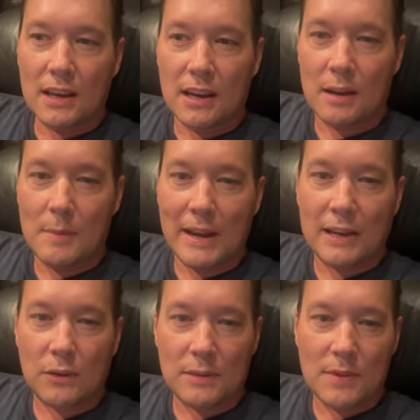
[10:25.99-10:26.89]
Um, and I
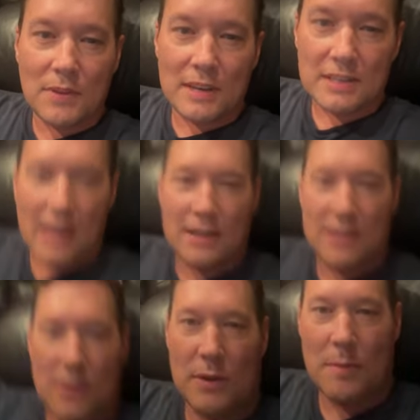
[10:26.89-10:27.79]
don't even think he's
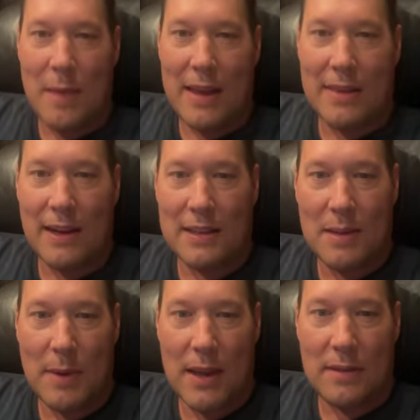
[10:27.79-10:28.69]
honestly going to make the next
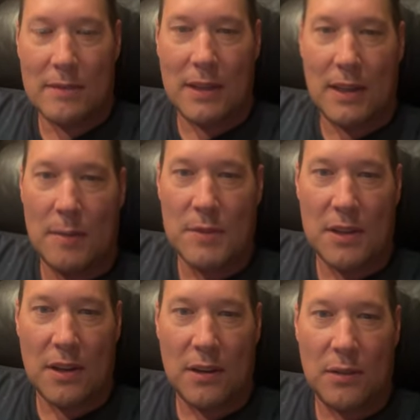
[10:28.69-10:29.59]
debate. Um,
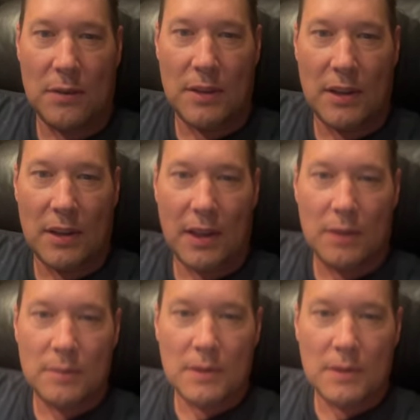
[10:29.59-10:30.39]
so there you go.